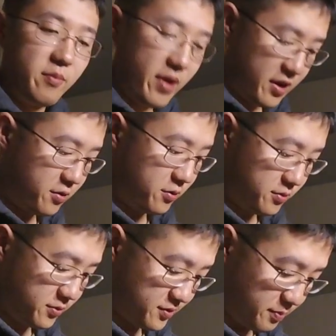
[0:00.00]
The mag
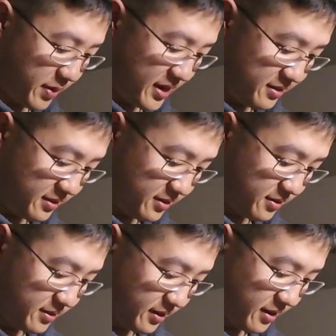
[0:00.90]
holder is
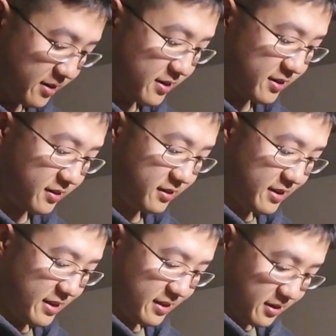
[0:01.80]
painted,
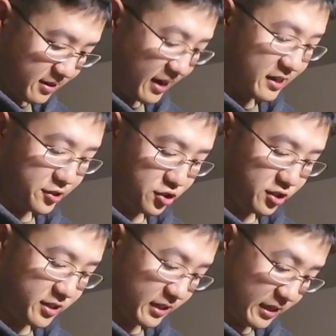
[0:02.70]
kind of
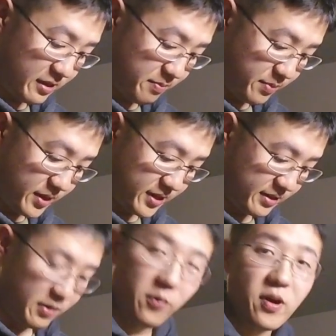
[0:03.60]
shittily, but
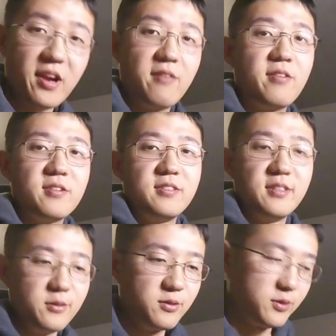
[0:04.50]
whatever,
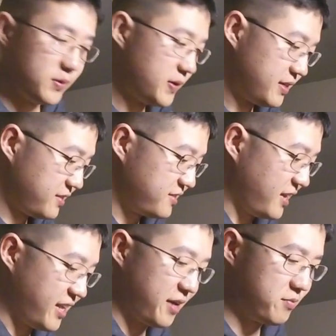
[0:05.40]
it'll do. It's
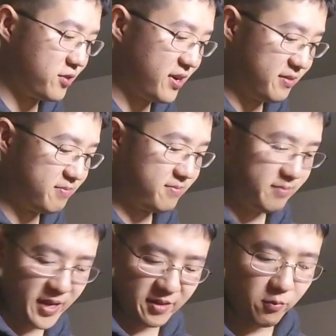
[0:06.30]
not like I'm trying to
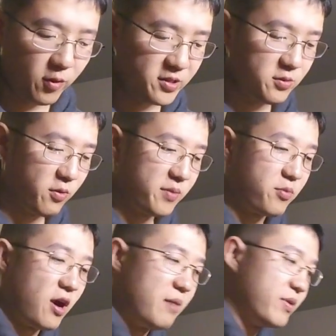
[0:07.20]
make a one-to-one
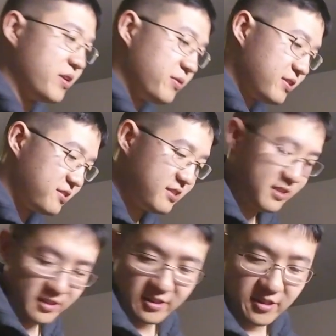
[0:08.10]
prop anyways.
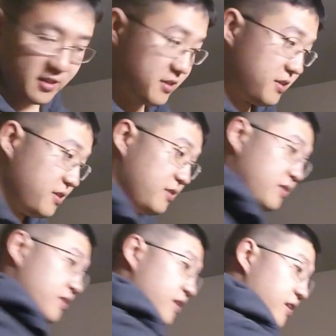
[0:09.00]

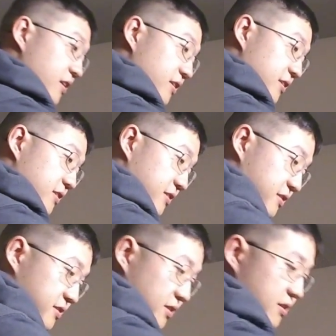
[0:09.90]

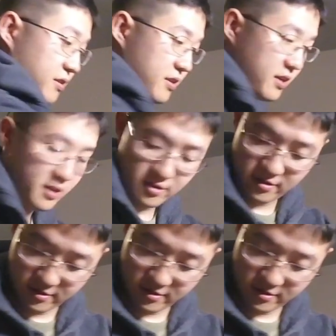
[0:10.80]
Okay.